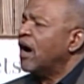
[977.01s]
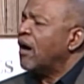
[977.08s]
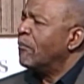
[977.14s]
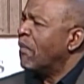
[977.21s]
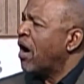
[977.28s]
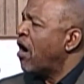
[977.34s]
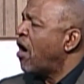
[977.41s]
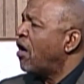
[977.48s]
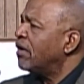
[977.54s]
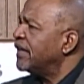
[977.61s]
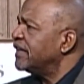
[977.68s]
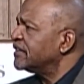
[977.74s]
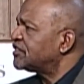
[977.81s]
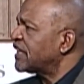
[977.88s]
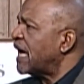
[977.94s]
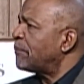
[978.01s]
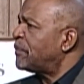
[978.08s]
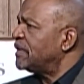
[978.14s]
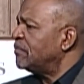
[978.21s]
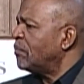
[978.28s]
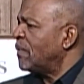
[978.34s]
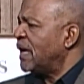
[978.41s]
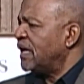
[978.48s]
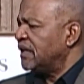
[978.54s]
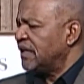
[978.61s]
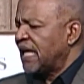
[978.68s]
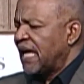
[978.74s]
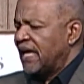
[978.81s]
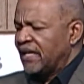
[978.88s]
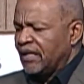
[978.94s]
mall and a shopping
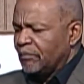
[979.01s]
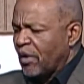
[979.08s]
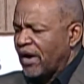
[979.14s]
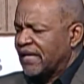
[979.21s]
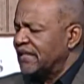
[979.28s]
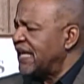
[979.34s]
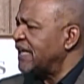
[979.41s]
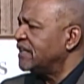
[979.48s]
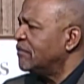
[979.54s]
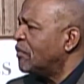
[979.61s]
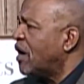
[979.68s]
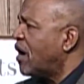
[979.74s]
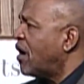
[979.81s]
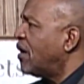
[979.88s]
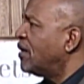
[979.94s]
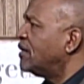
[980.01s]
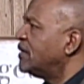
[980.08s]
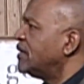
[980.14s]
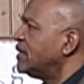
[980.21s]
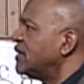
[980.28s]
lot, parking lot in the mall,